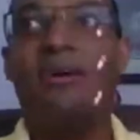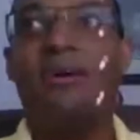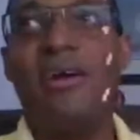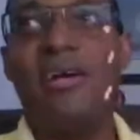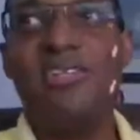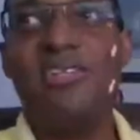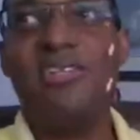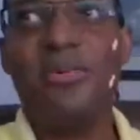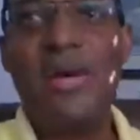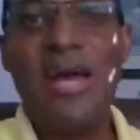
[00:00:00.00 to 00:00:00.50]
All
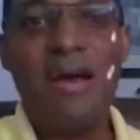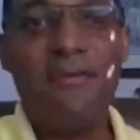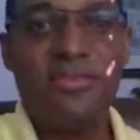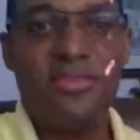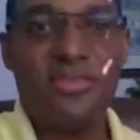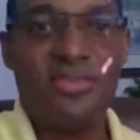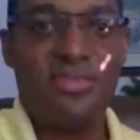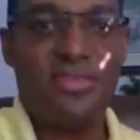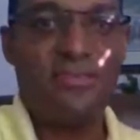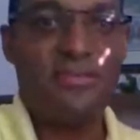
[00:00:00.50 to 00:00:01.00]
right, so we have
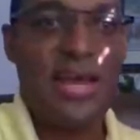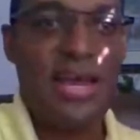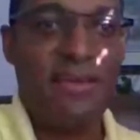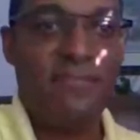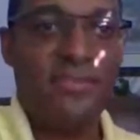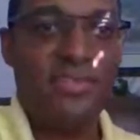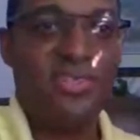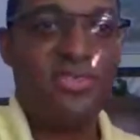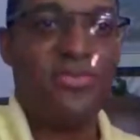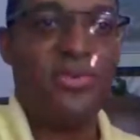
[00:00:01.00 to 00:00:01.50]
to
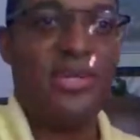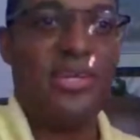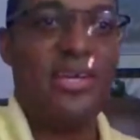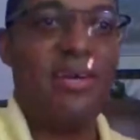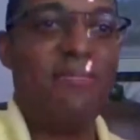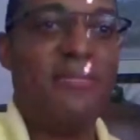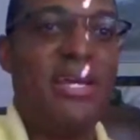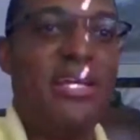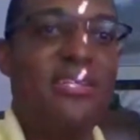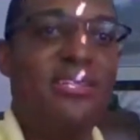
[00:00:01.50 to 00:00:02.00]
survive this way.
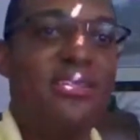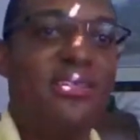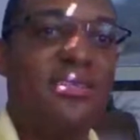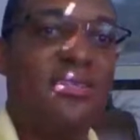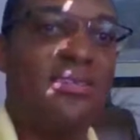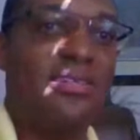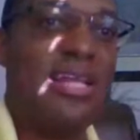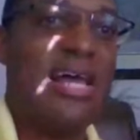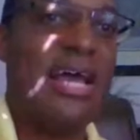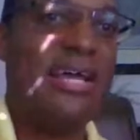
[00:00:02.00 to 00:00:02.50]
I'm getting
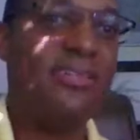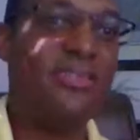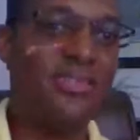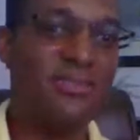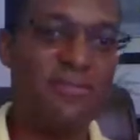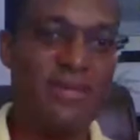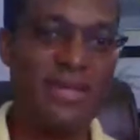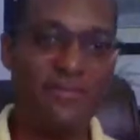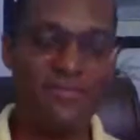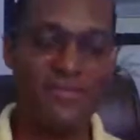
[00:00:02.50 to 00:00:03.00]
this light
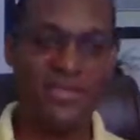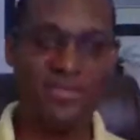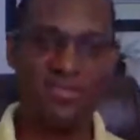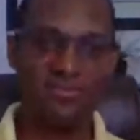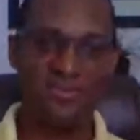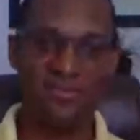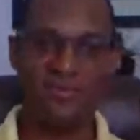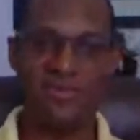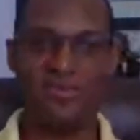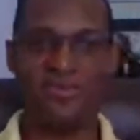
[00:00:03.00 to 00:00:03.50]
in my
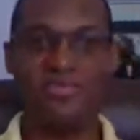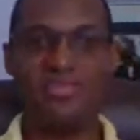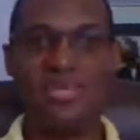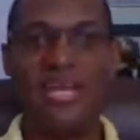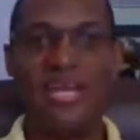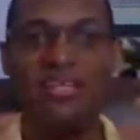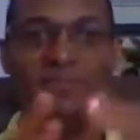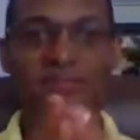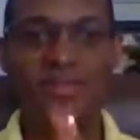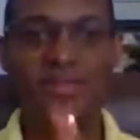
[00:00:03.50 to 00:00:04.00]
face from
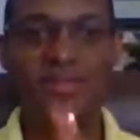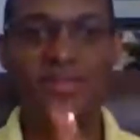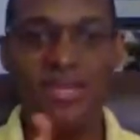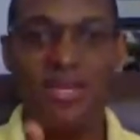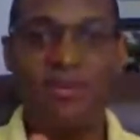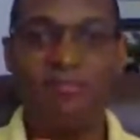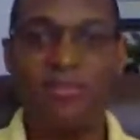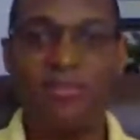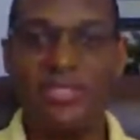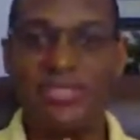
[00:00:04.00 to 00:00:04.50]
outside.
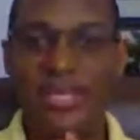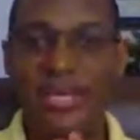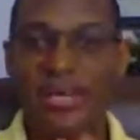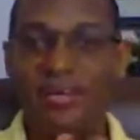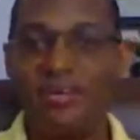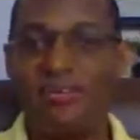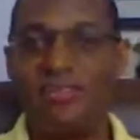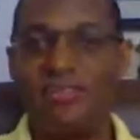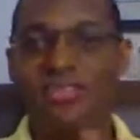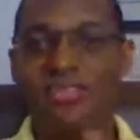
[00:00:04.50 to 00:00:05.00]
But
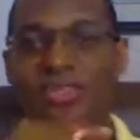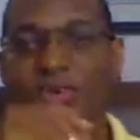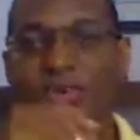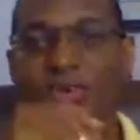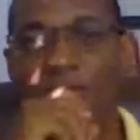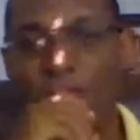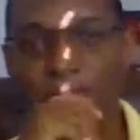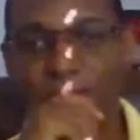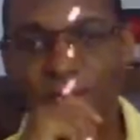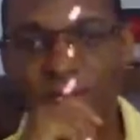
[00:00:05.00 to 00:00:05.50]
yeah,
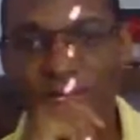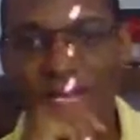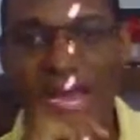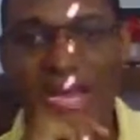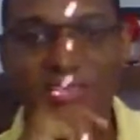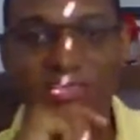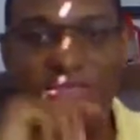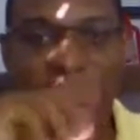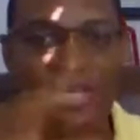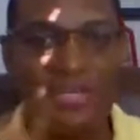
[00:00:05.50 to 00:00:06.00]
so
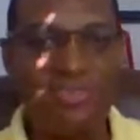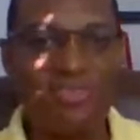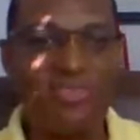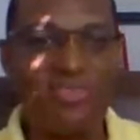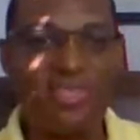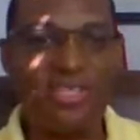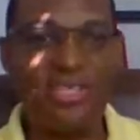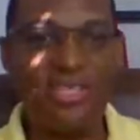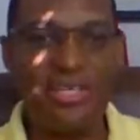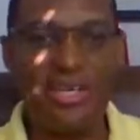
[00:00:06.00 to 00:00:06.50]
as you can
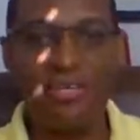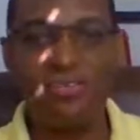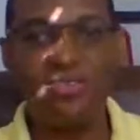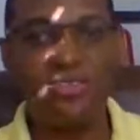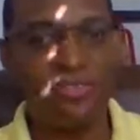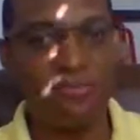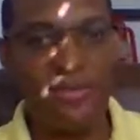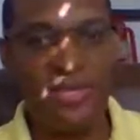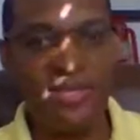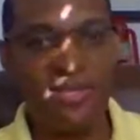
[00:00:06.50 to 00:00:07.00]
see, yes,
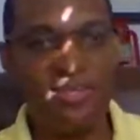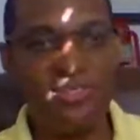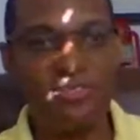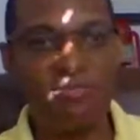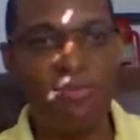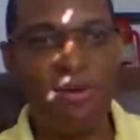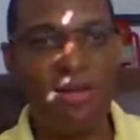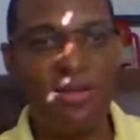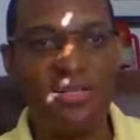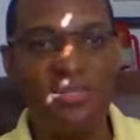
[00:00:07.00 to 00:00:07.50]

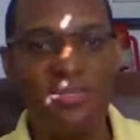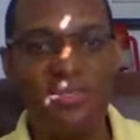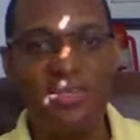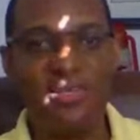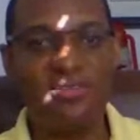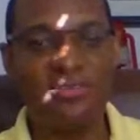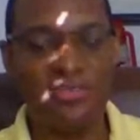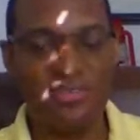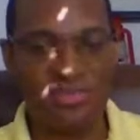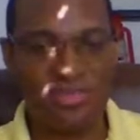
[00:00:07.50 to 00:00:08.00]
Jamaica's
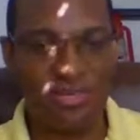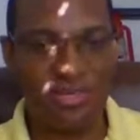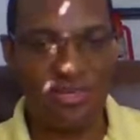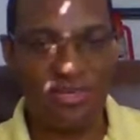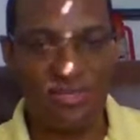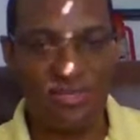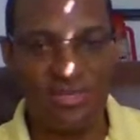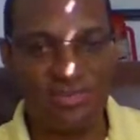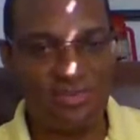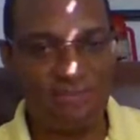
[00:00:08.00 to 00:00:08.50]
politics is
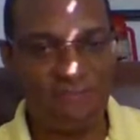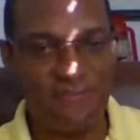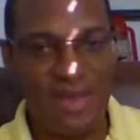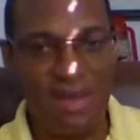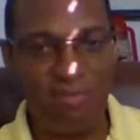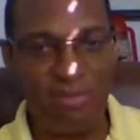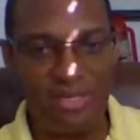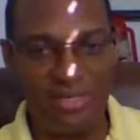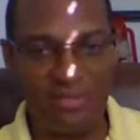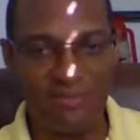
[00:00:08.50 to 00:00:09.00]
a
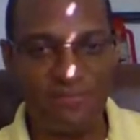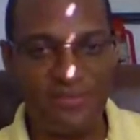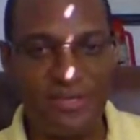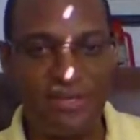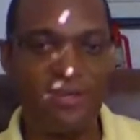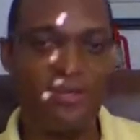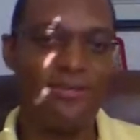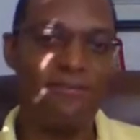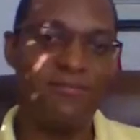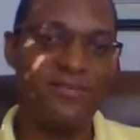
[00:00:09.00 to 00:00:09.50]
family
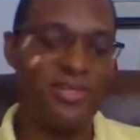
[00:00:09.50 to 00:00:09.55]
affair.